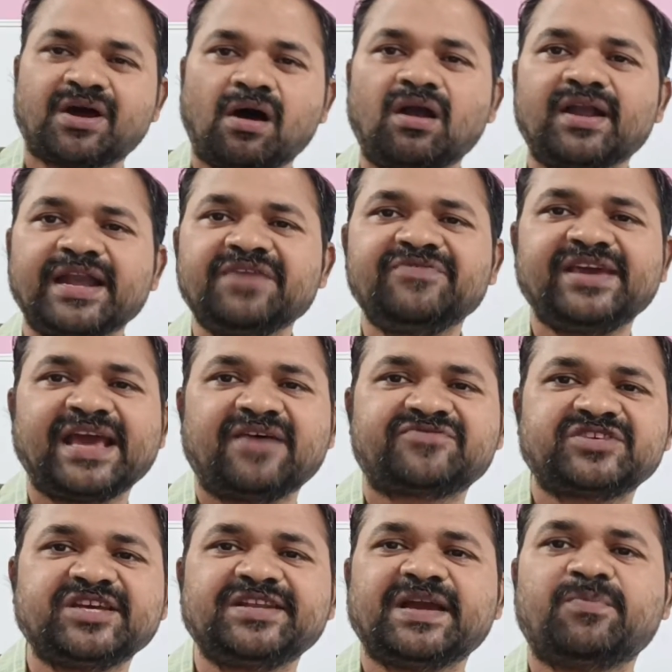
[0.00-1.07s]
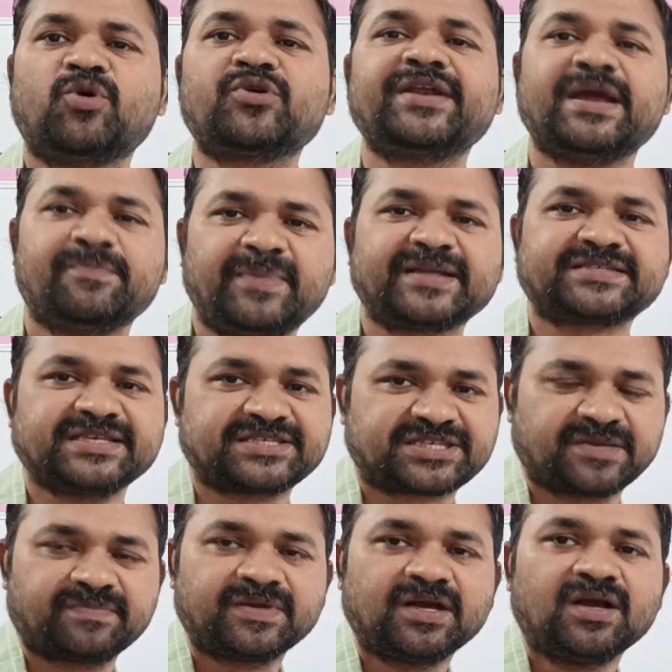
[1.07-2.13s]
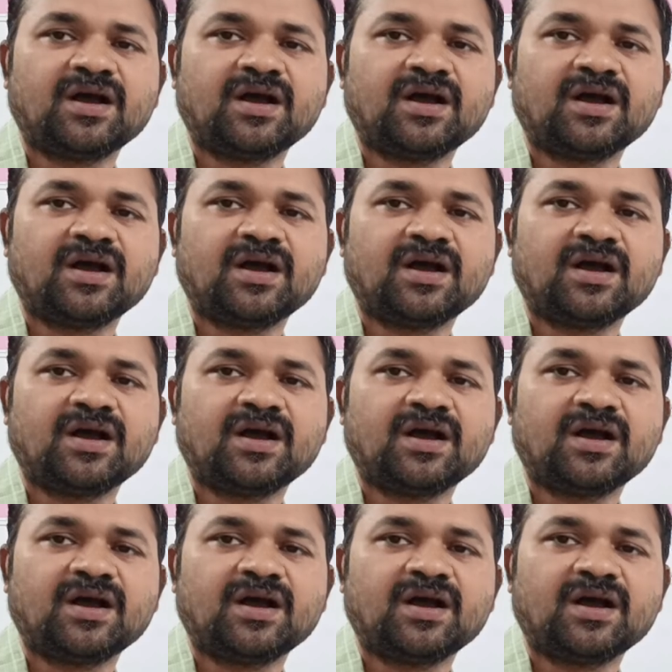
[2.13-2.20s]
Already we have seen about number system.